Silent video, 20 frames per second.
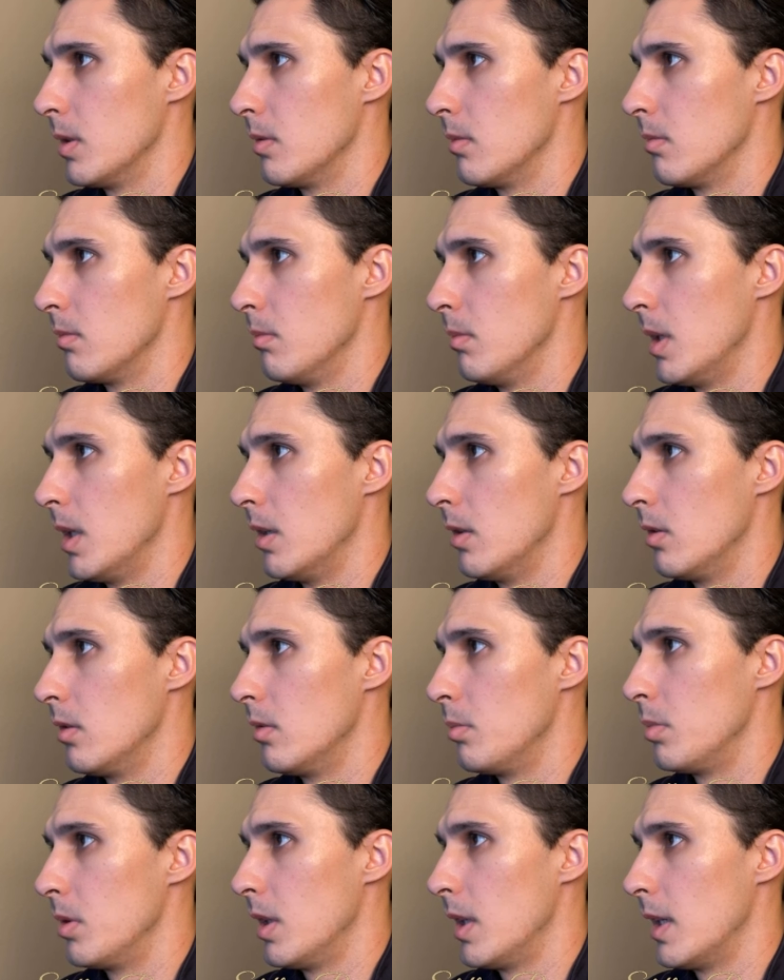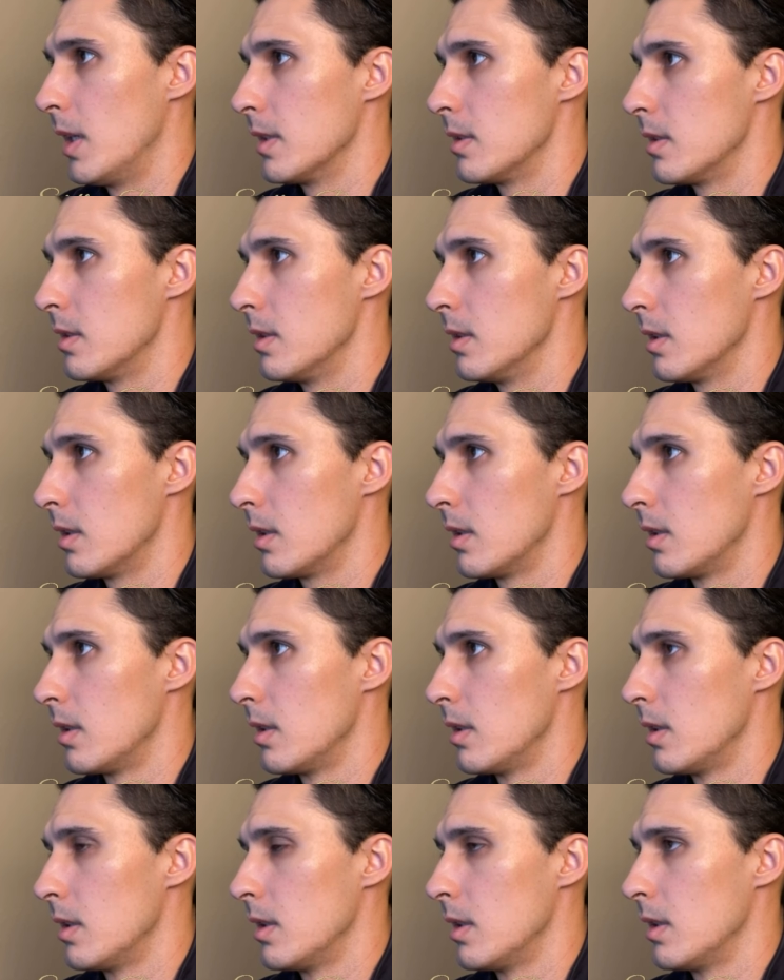metal, plastic,
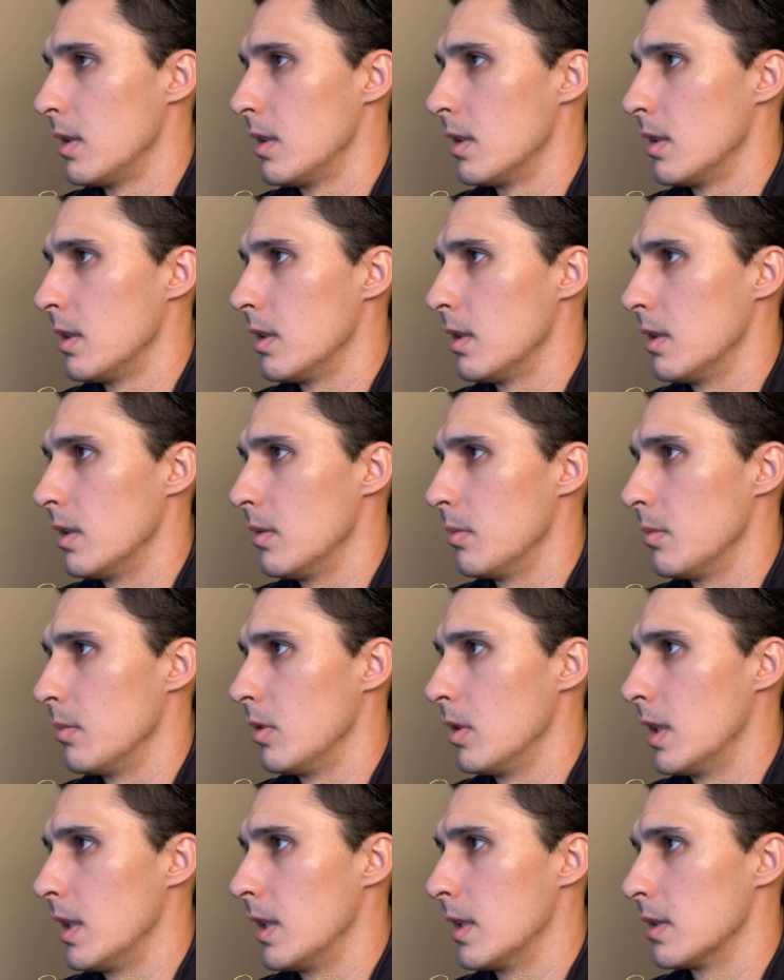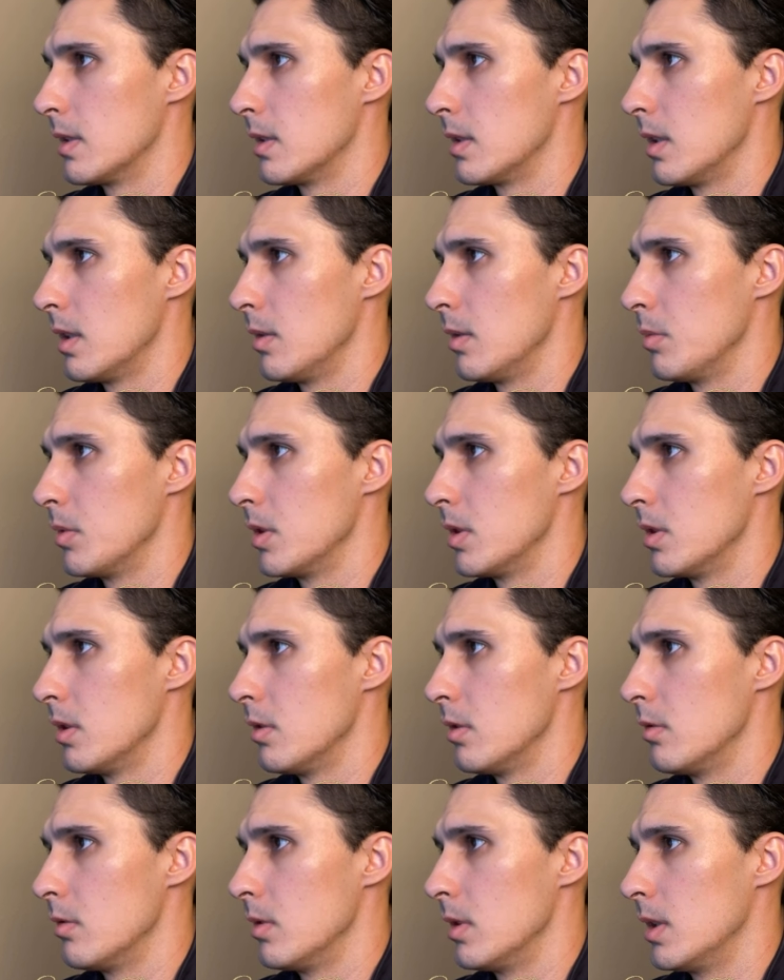glass type.
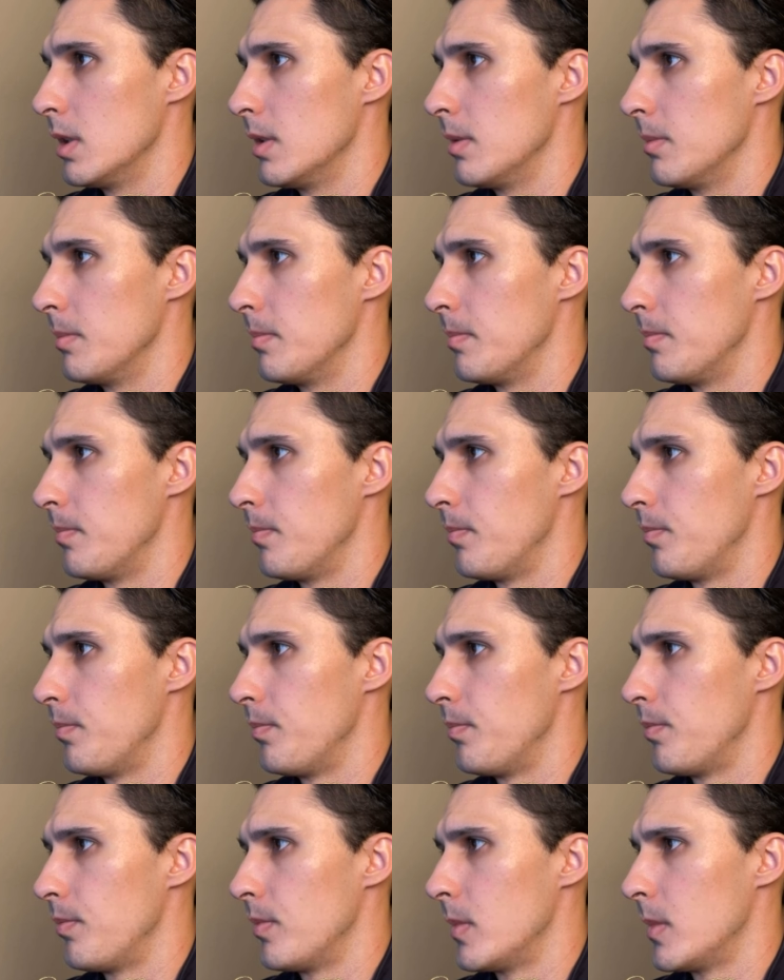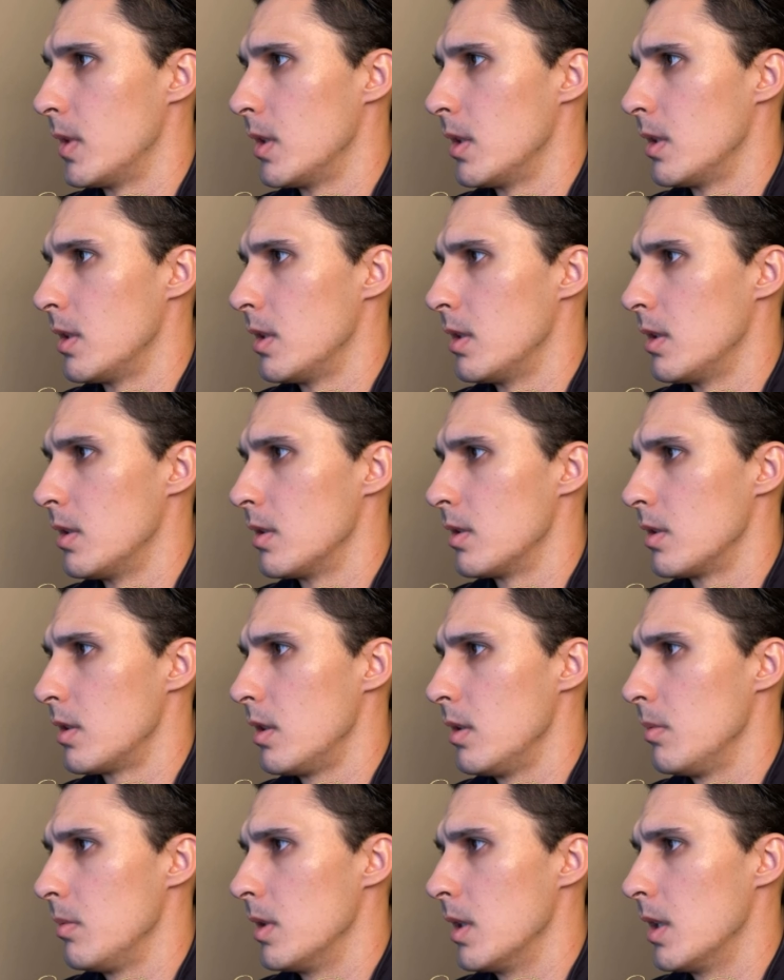So just
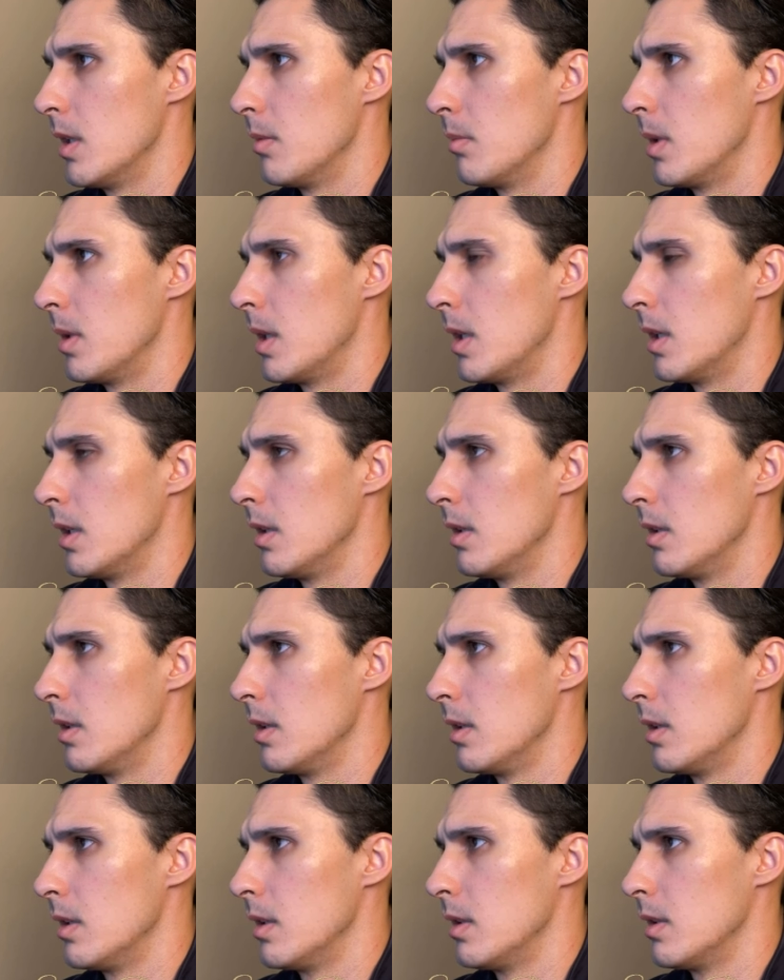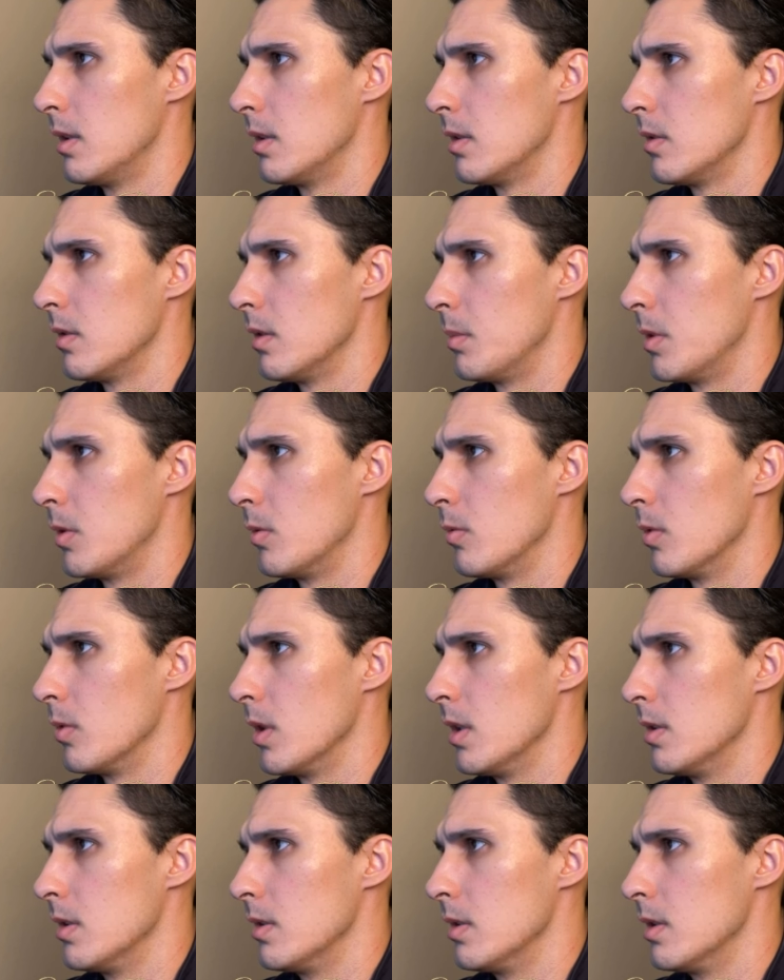keep that in mind. So I'm gonna
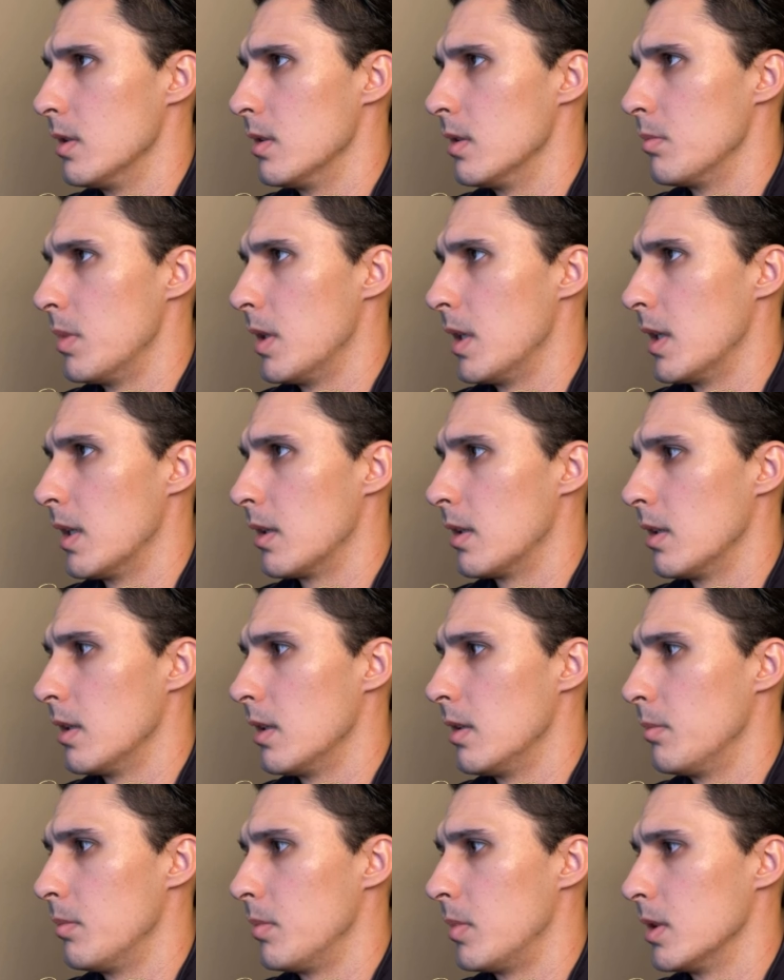raise this back up because